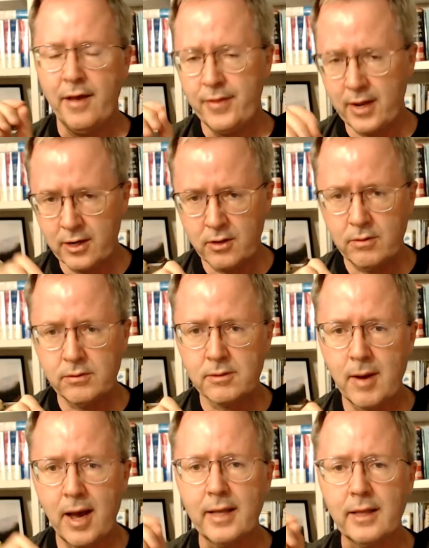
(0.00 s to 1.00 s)
and then use
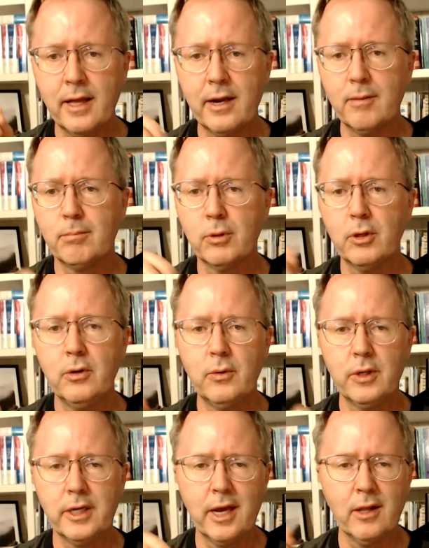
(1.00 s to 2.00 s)
some highlighter, blue
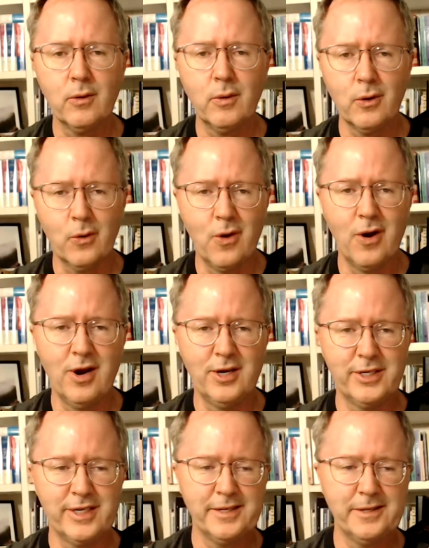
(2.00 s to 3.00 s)
or yellow or
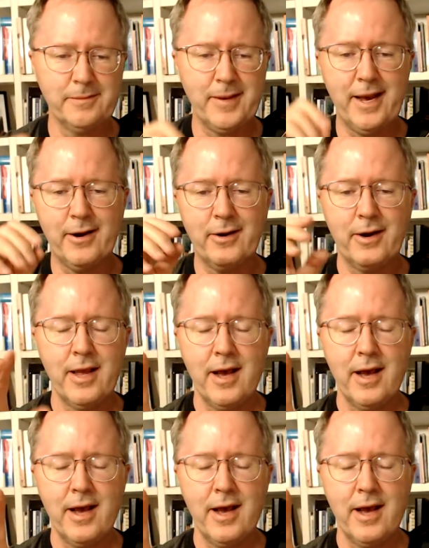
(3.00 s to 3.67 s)
orange, doesn't matter,